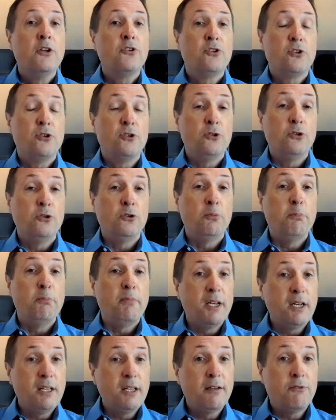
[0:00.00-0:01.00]
to
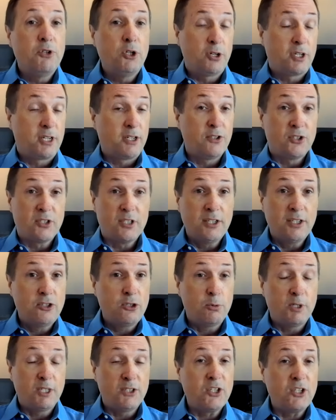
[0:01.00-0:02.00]
many of your
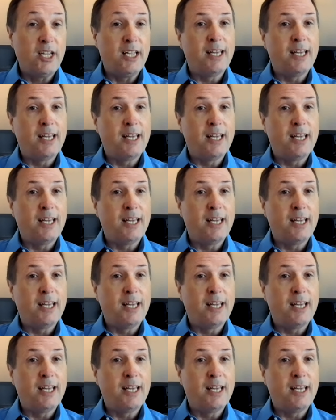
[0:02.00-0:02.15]
constituents.